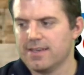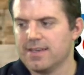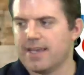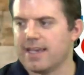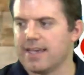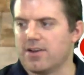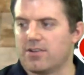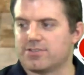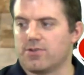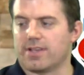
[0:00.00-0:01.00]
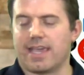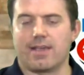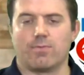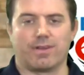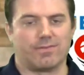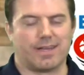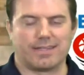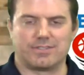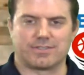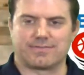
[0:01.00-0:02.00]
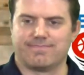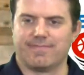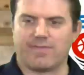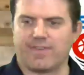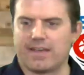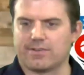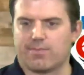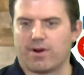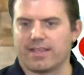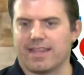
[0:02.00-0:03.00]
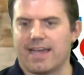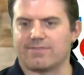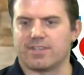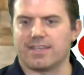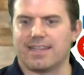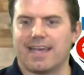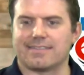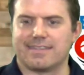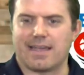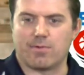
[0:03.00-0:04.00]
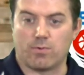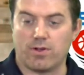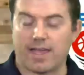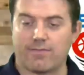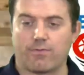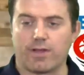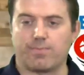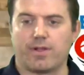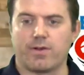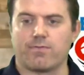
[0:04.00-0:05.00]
And also a game we just failed to bring live to you last night, but we'll have replay over